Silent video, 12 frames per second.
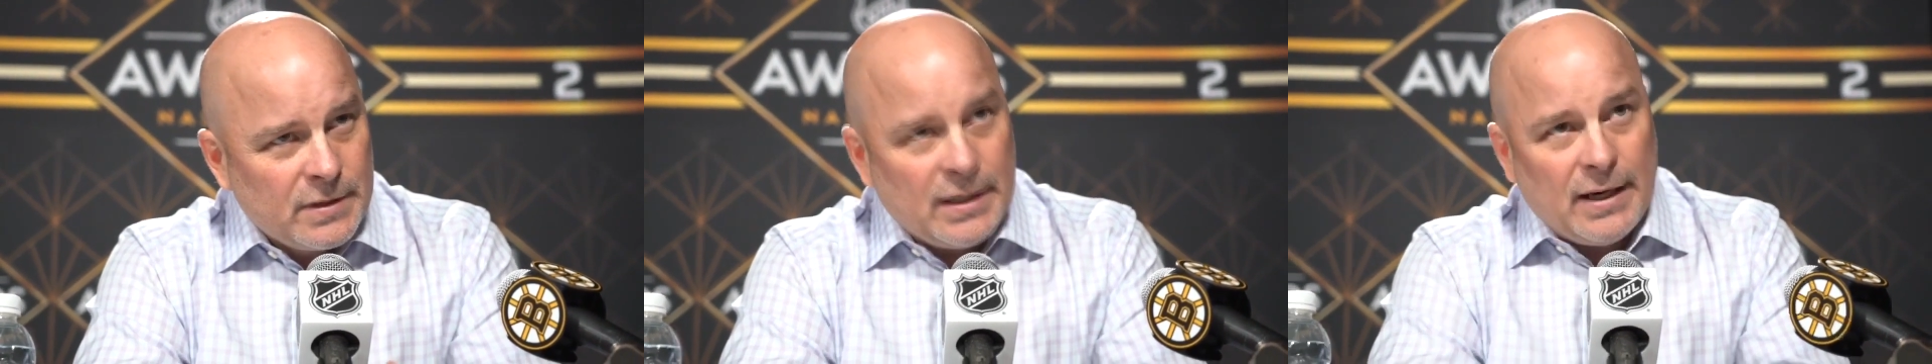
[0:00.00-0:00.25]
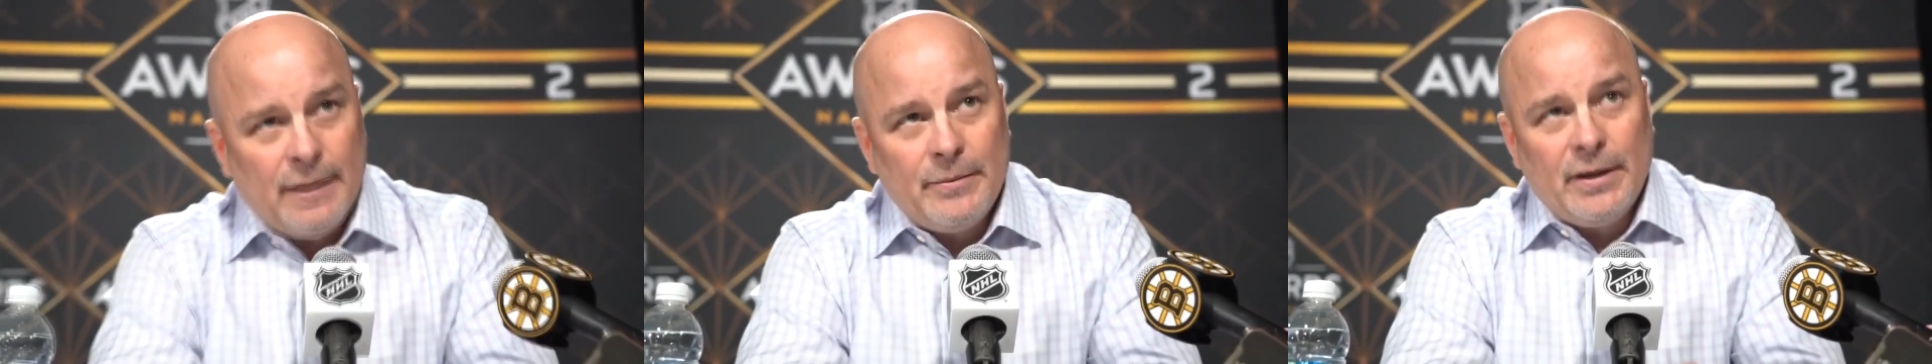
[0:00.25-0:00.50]

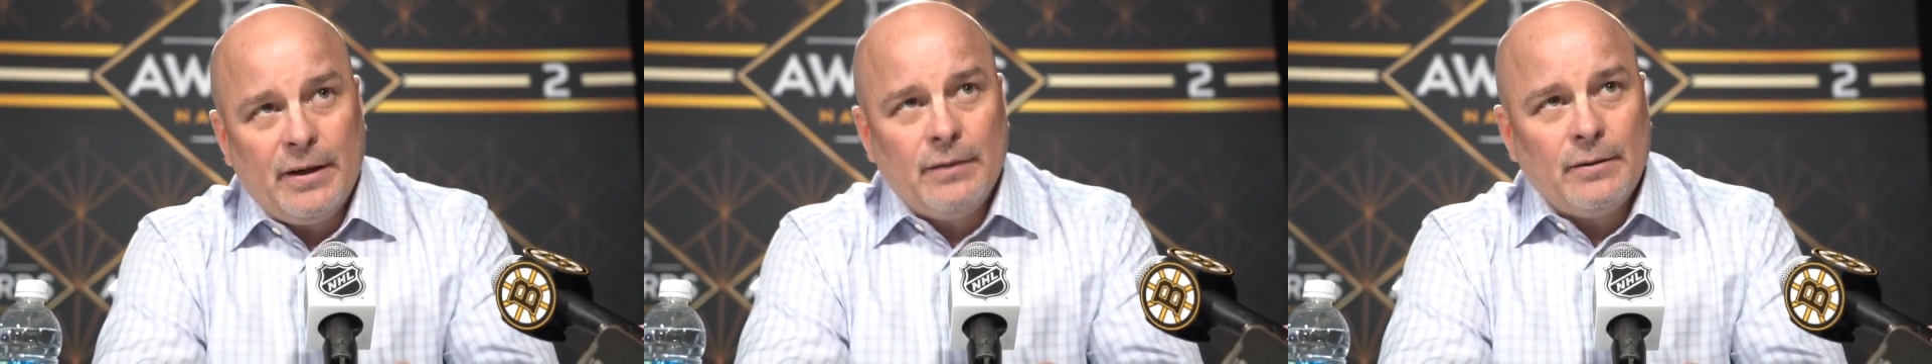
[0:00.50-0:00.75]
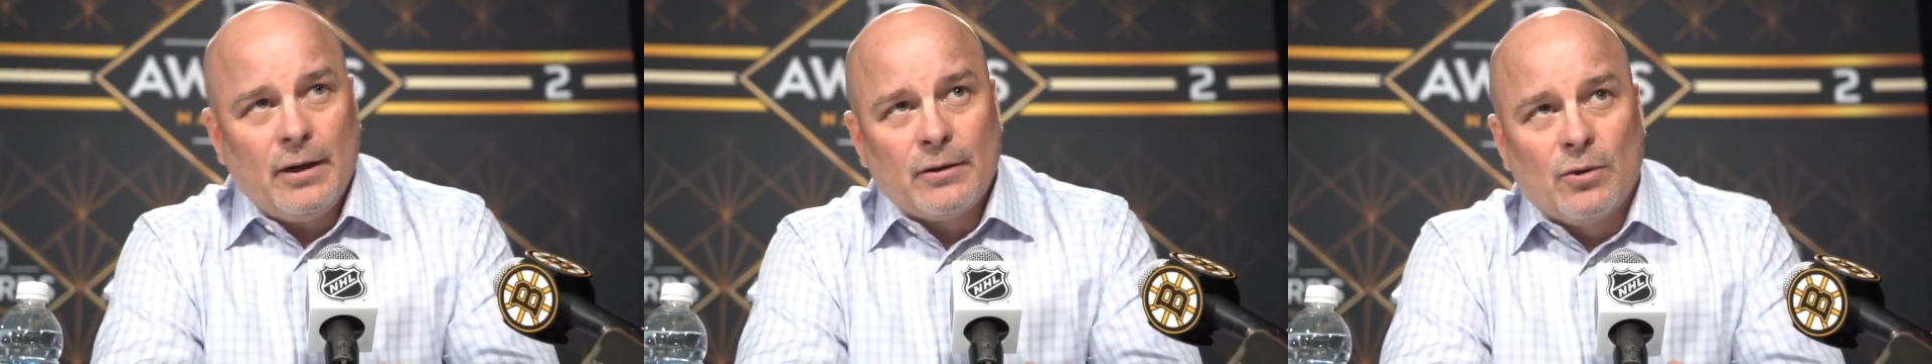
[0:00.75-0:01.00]
Yeah, I mean, our
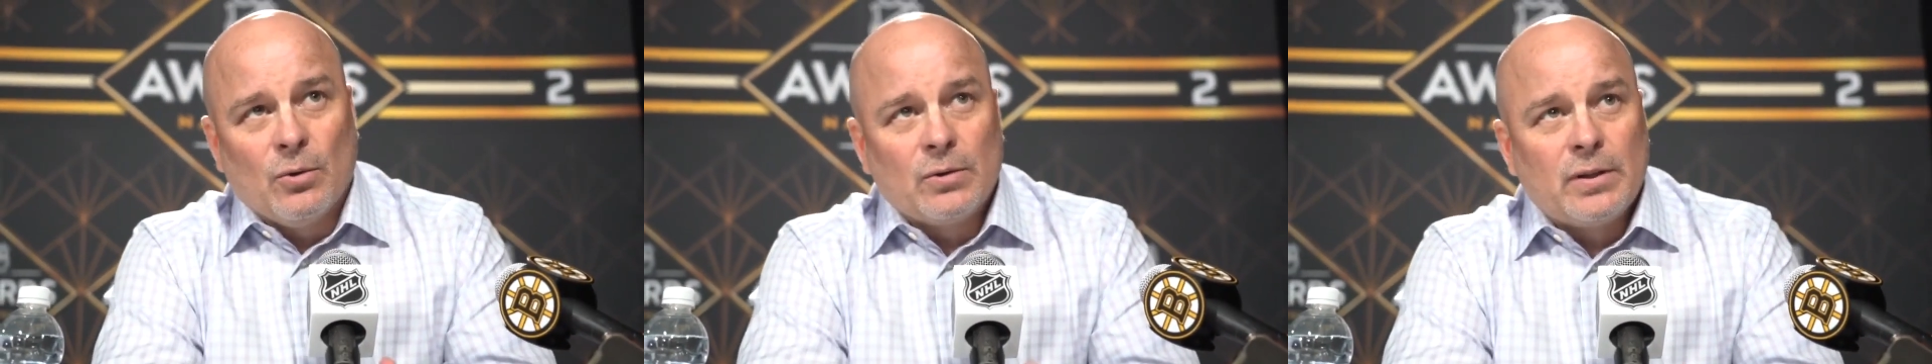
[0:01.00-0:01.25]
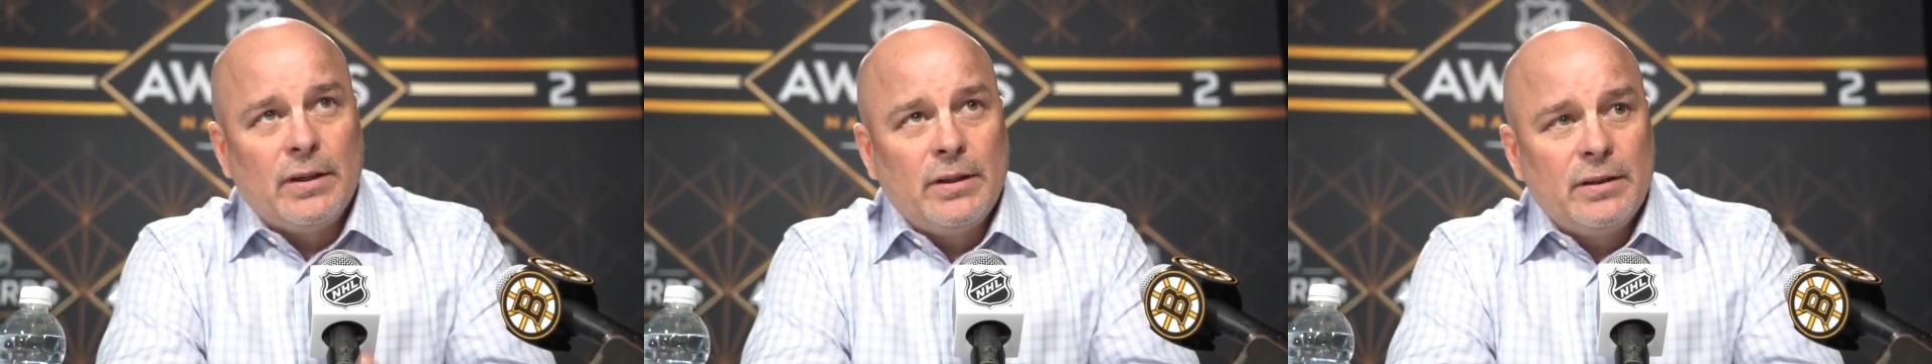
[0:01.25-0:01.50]

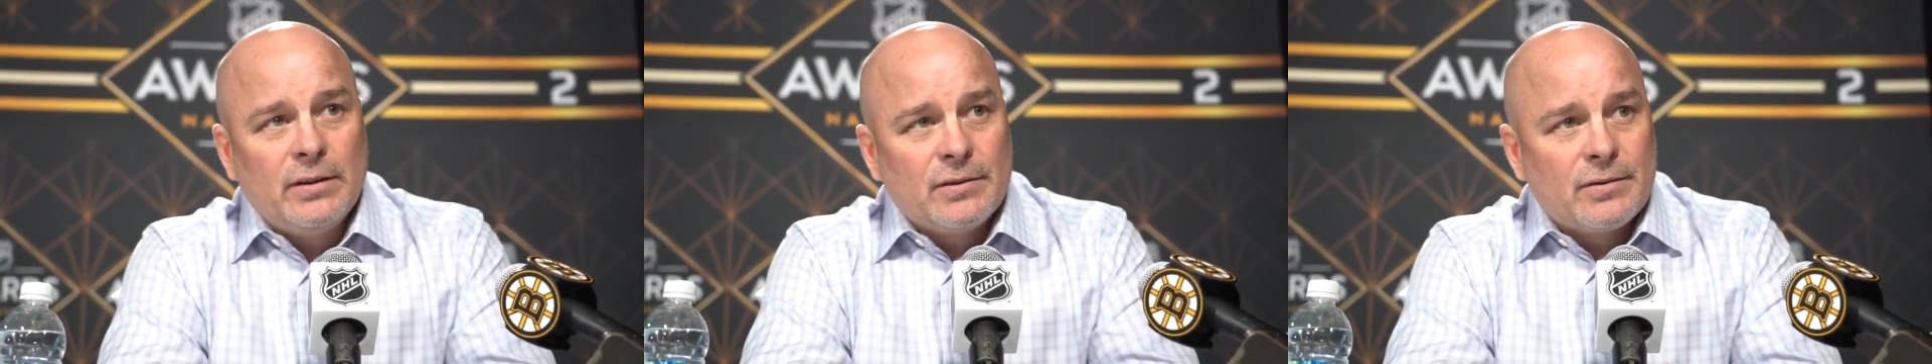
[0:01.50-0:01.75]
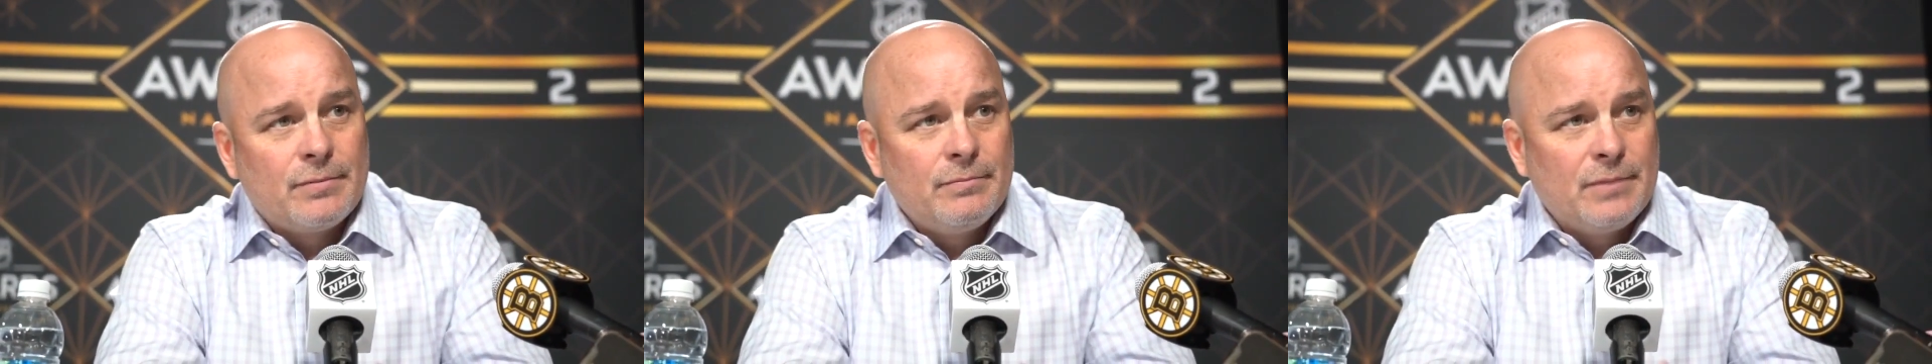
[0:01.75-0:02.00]
goaltending
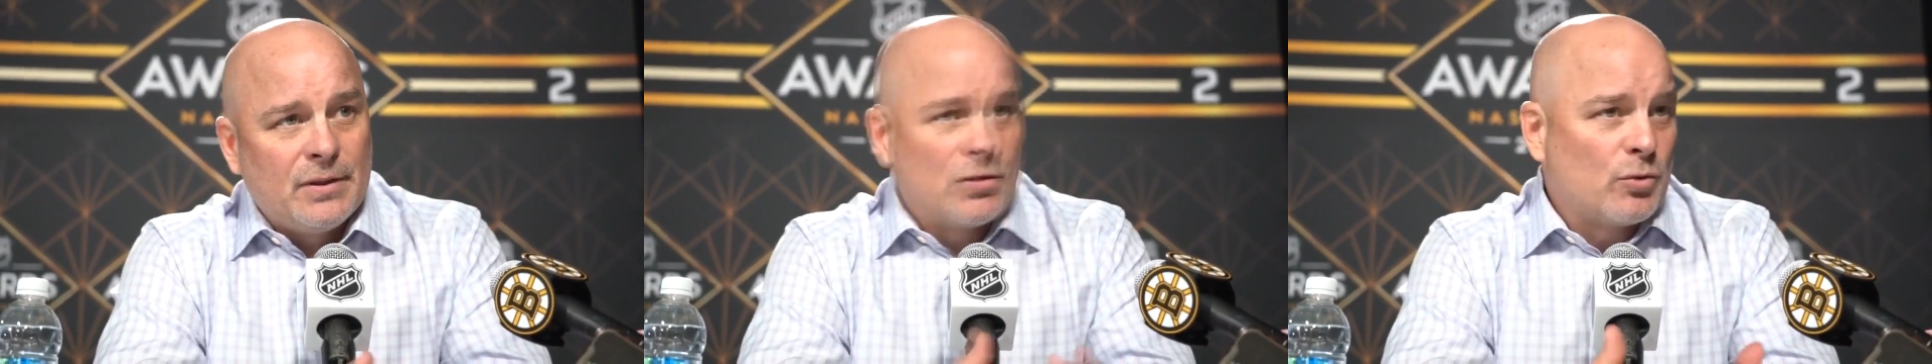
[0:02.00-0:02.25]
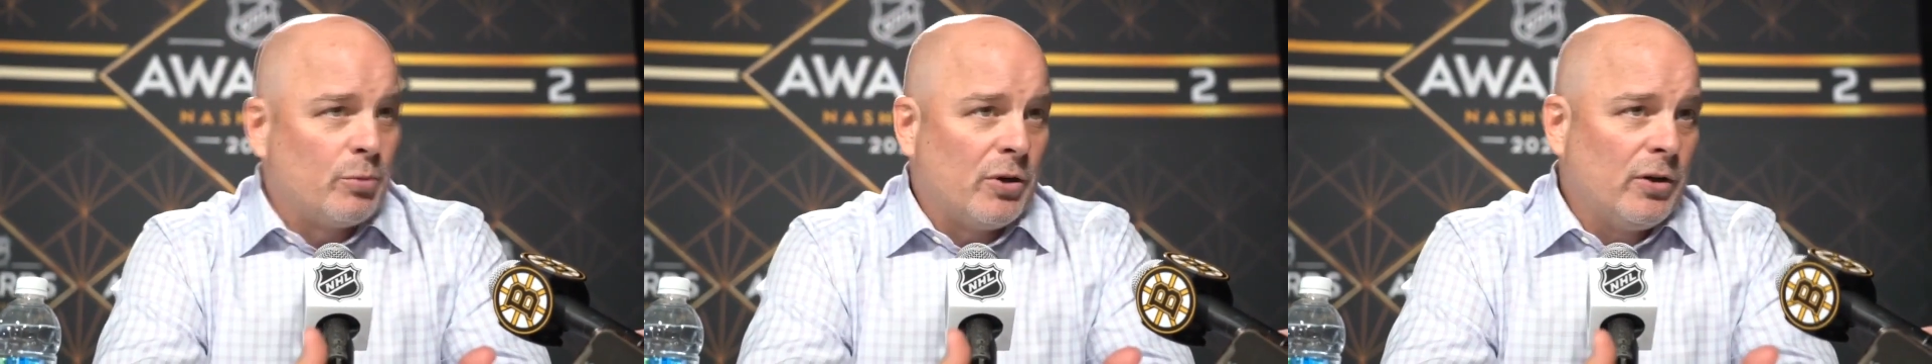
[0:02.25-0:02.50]
has been
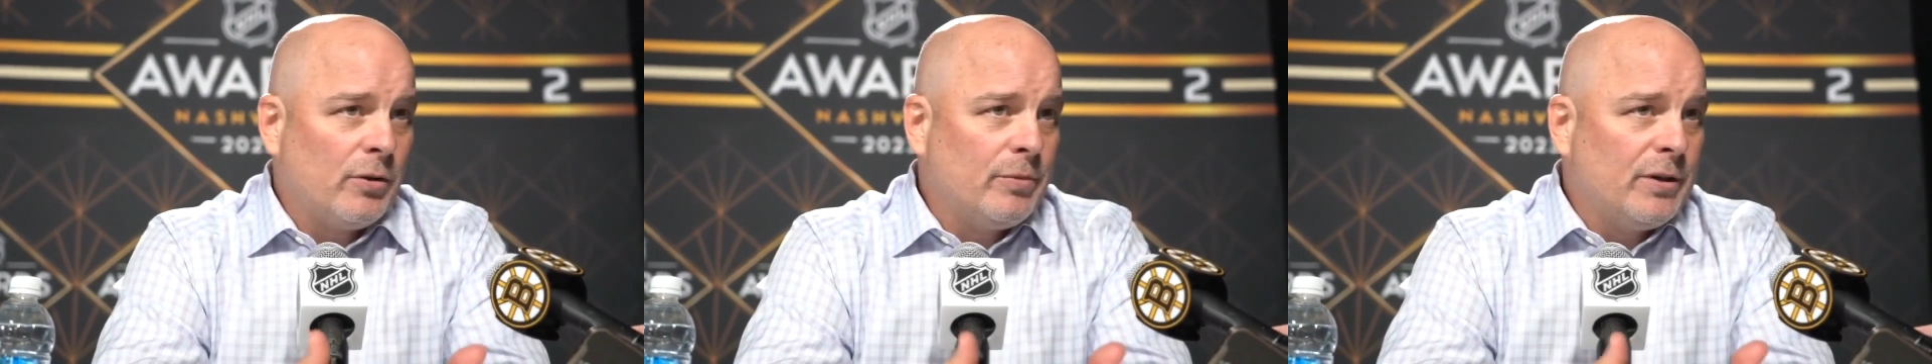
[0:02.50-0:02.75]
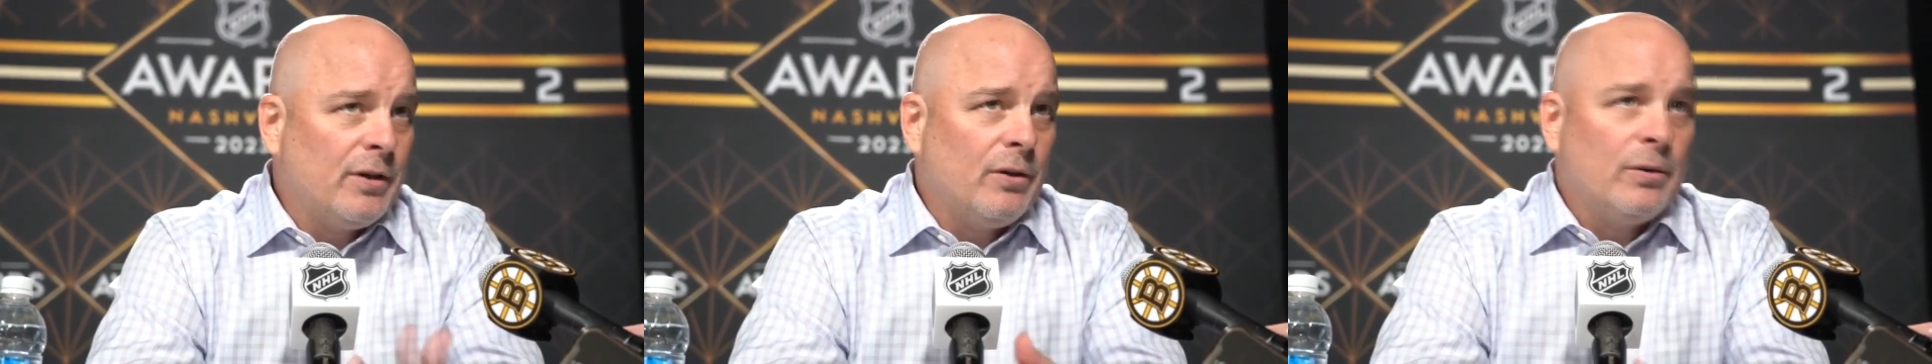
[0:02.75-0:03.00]
superb,
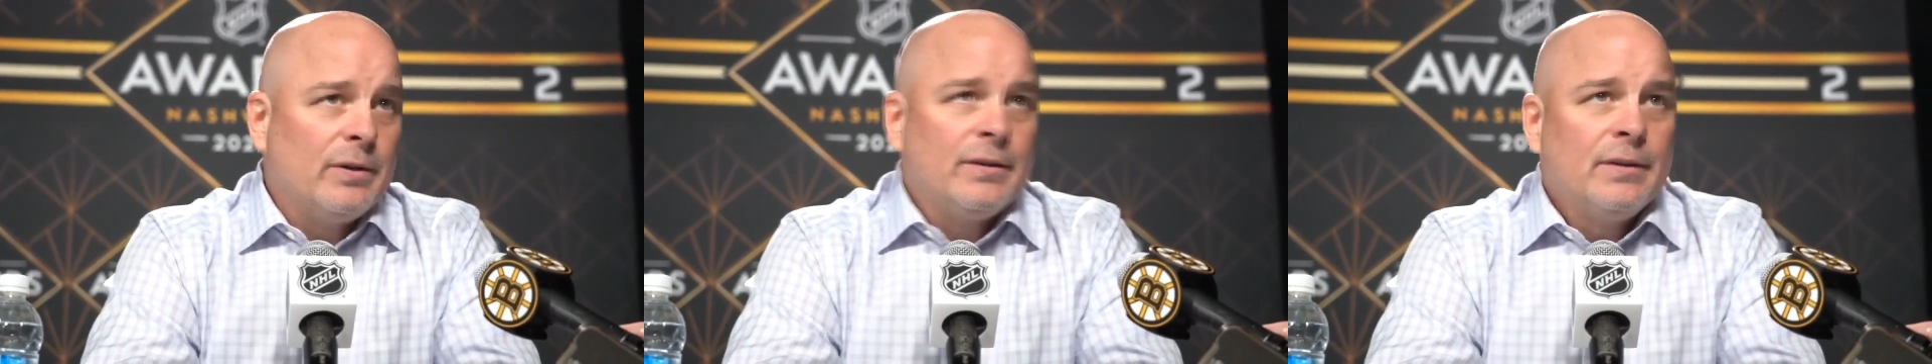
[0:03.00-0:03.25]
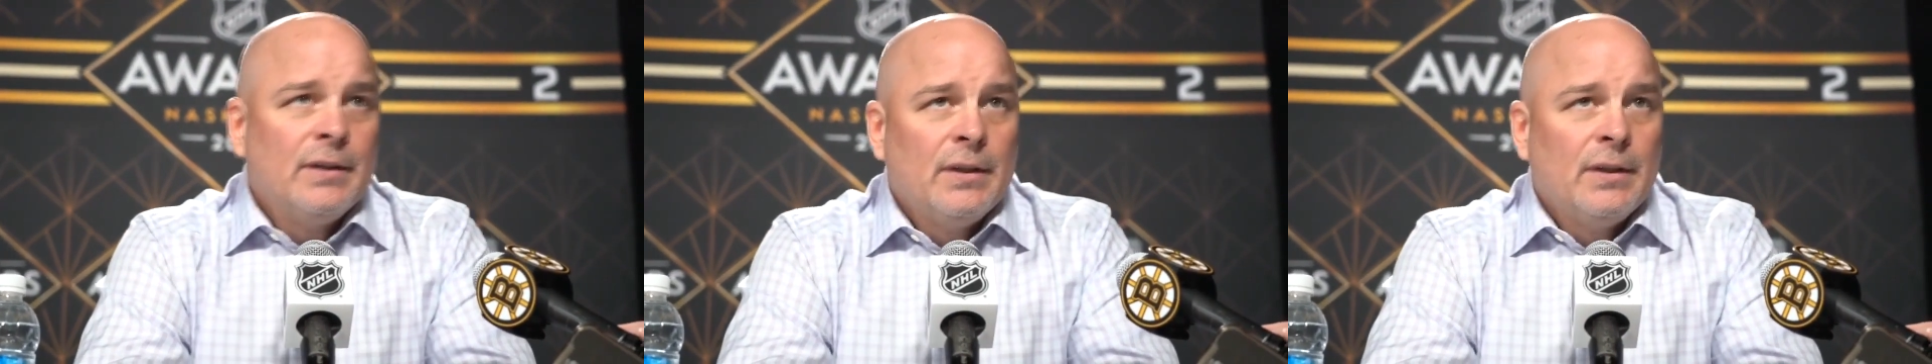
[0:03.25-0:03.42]
you know, and